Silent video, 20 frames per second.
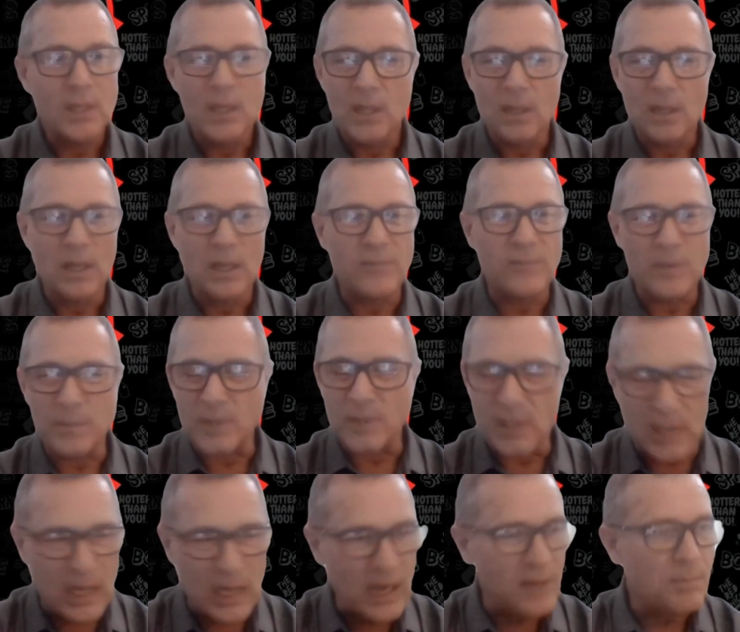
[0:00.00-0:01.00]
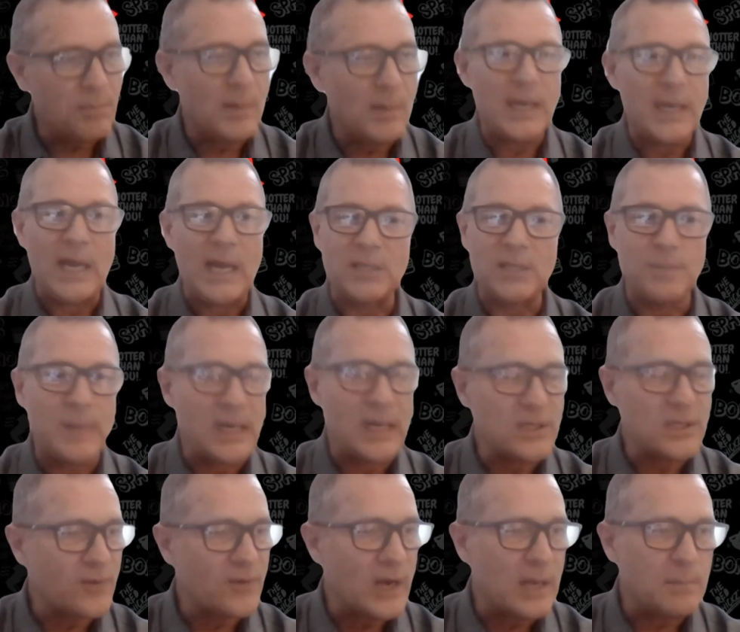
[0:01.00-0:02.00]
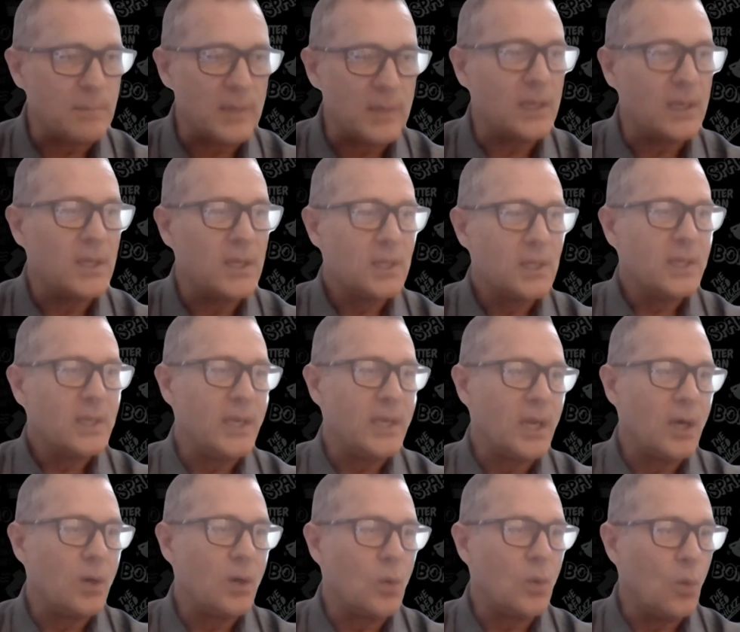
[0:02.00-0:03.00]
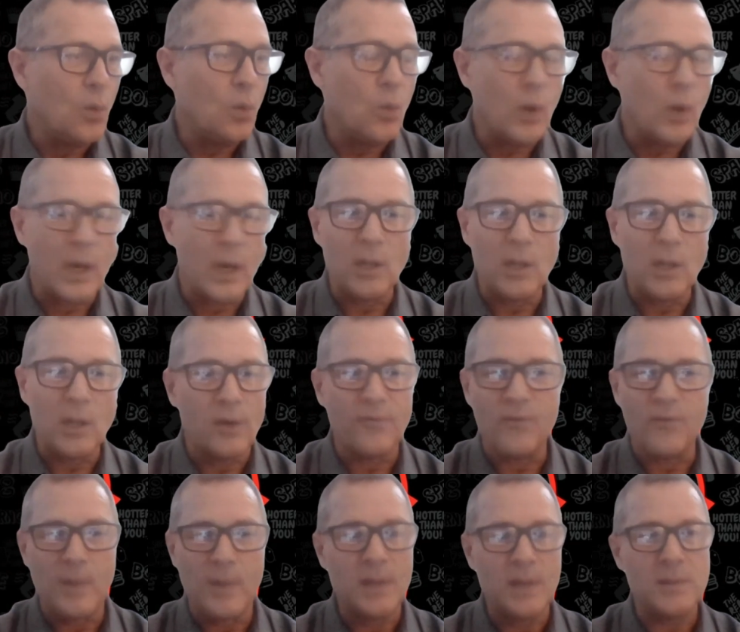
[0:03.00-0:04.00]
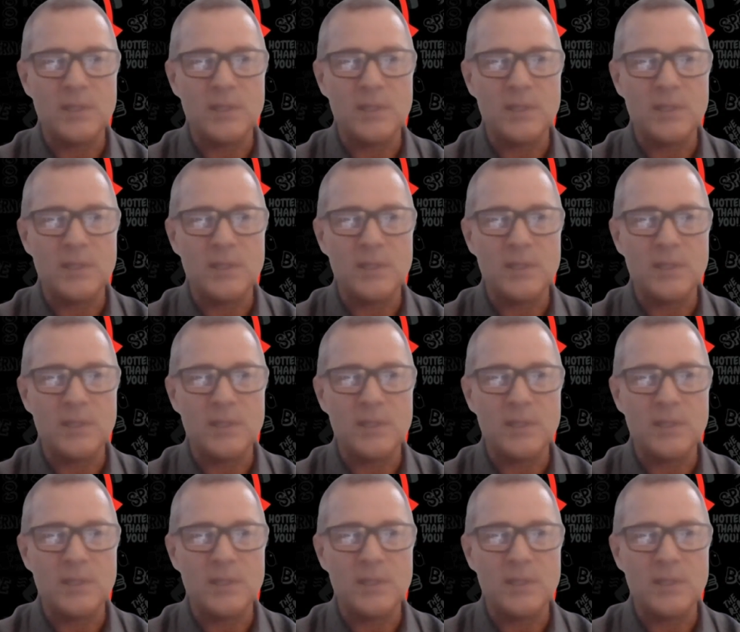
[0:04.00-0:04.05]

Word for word: Loved him to death, my dad's best friend. But you know what I learned from him.